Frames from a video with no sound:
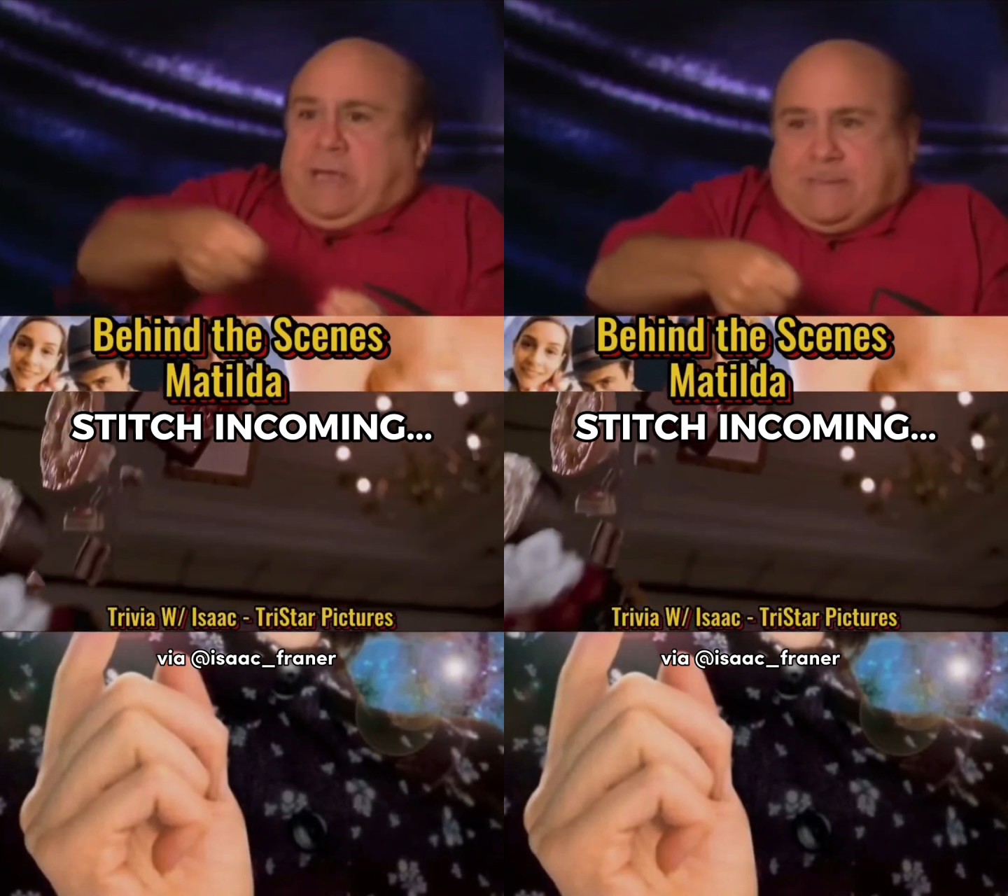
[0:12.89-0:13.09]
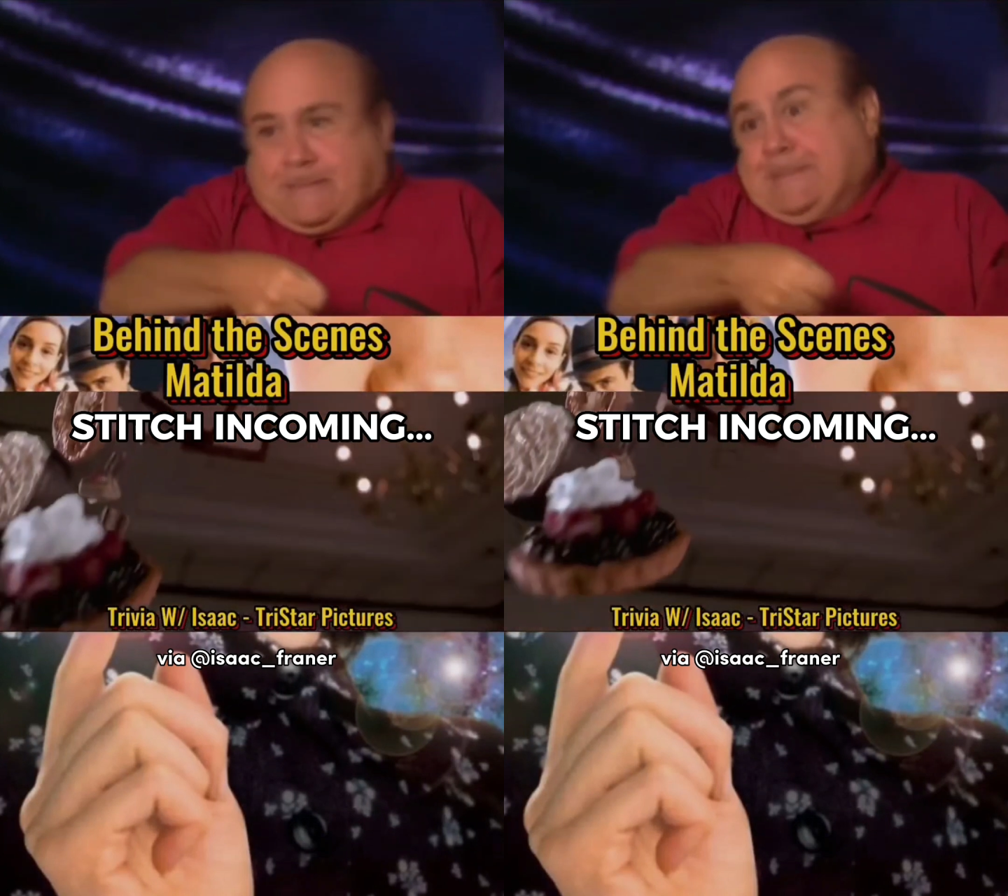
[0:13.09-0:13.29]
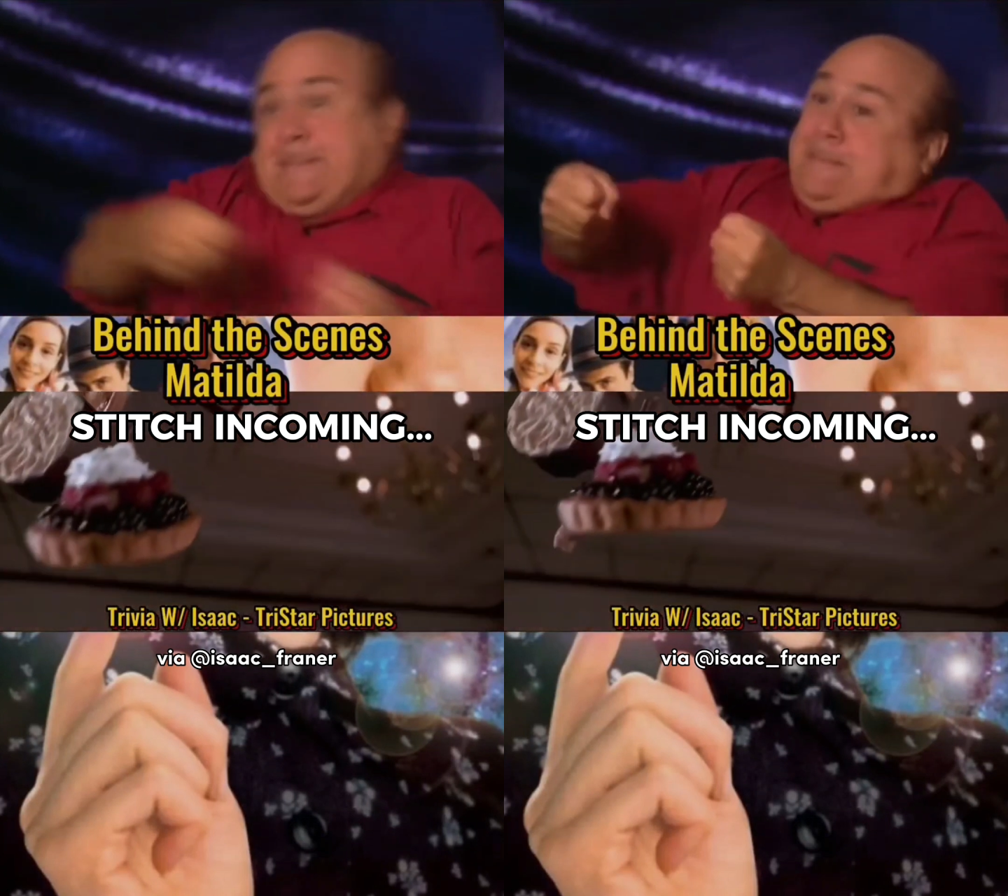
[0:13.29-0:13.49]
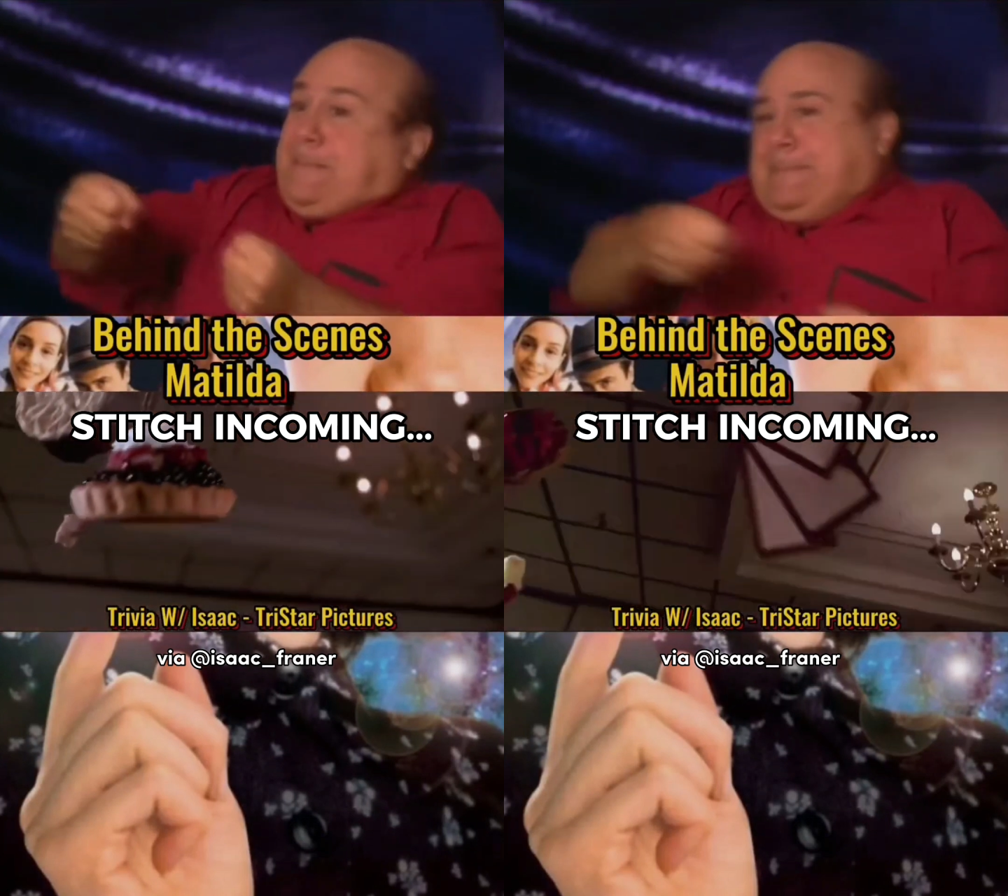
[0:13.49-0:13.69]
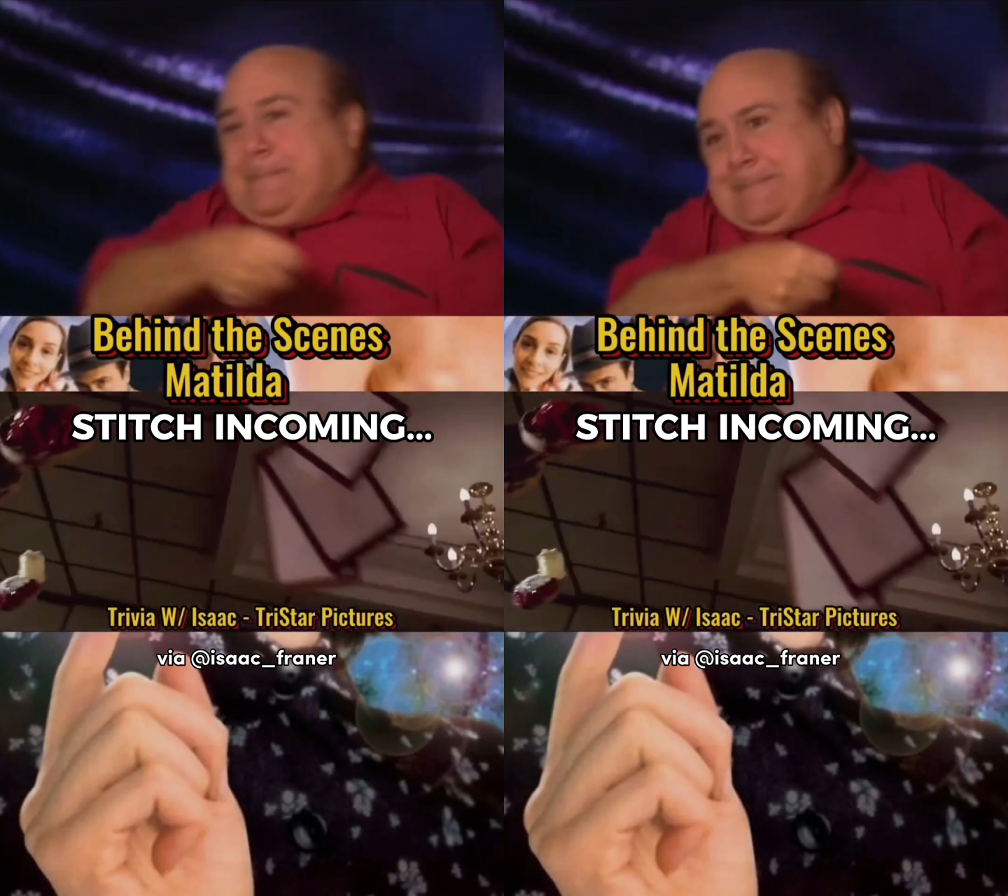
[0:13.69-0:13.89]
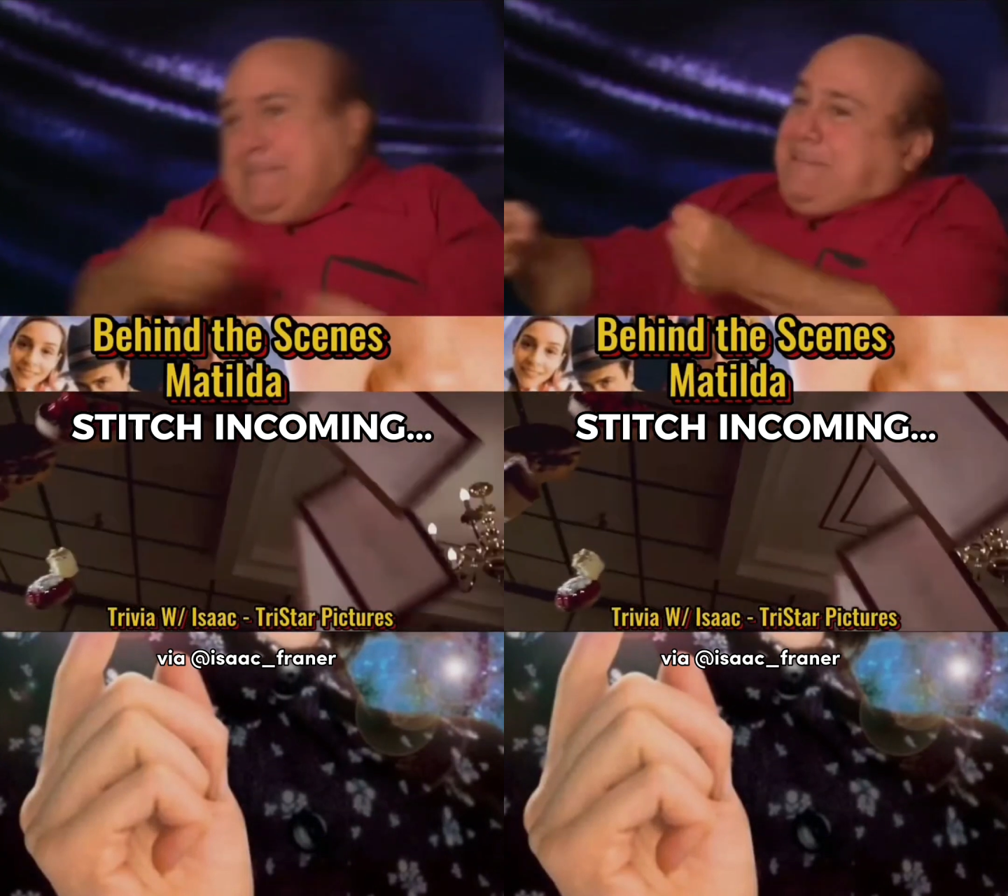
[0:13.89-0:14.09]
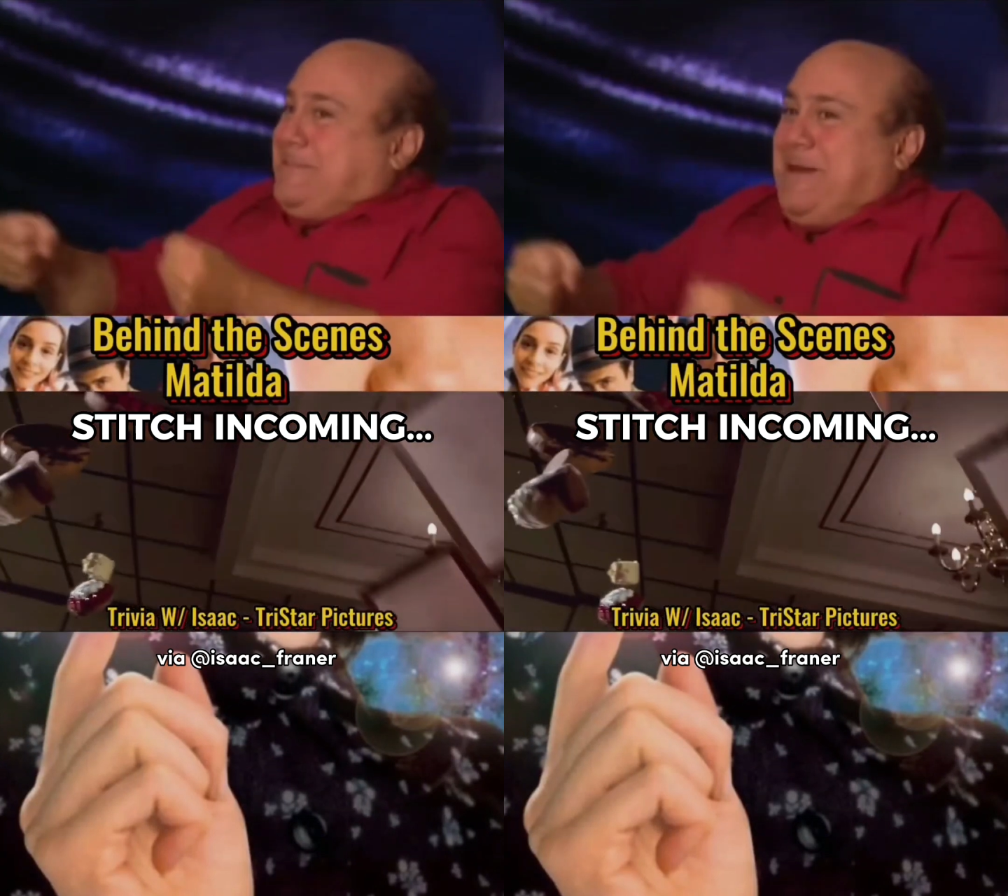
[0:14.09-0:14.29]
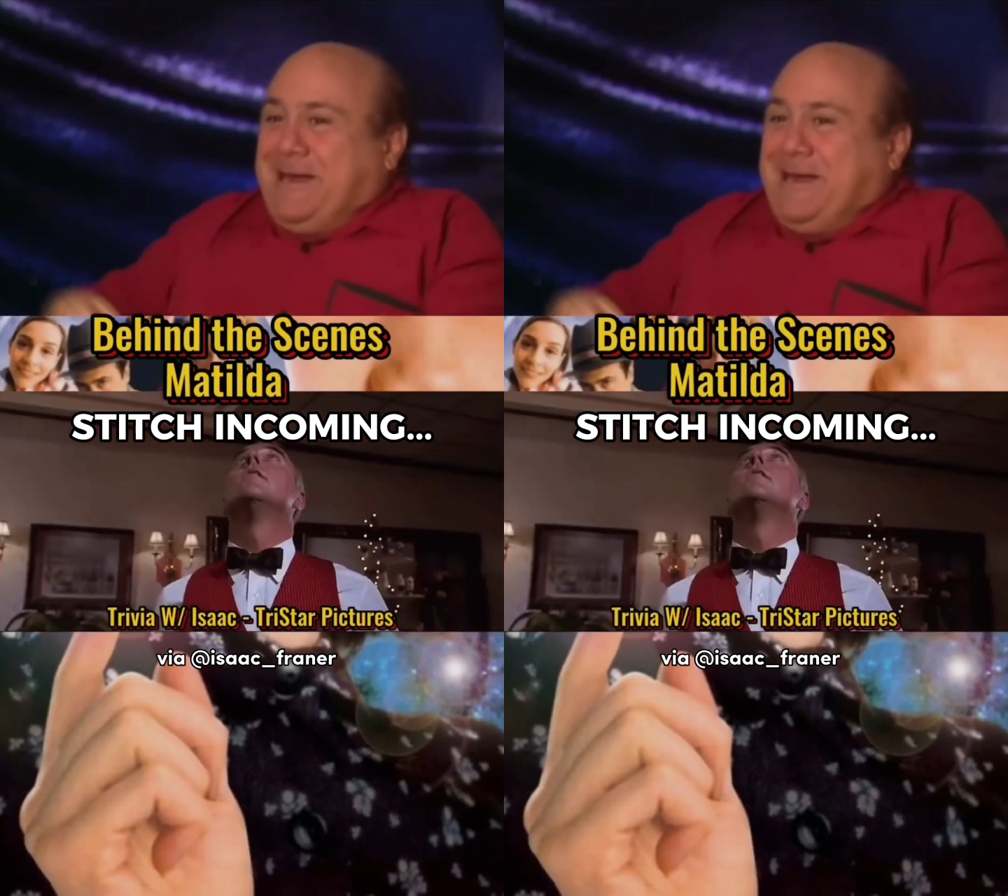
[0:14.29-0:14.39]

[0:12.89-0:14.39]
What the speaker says: trying